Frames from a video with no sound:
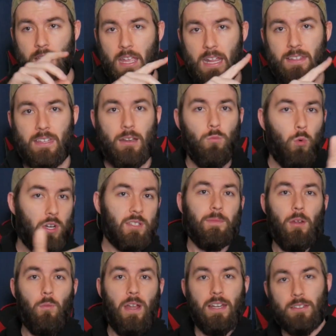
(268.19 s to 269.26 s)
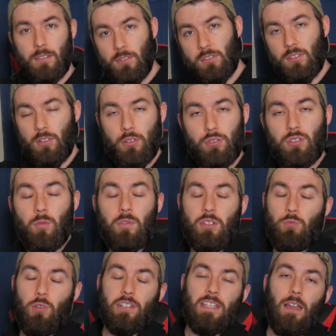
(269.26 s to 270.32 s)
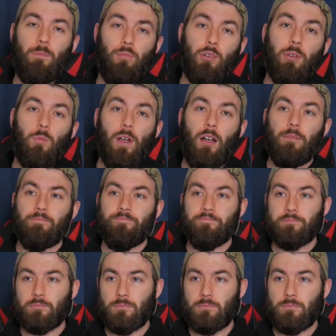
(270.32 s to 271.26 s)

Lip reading: and then worked my way to the solution, which worked out pretty well.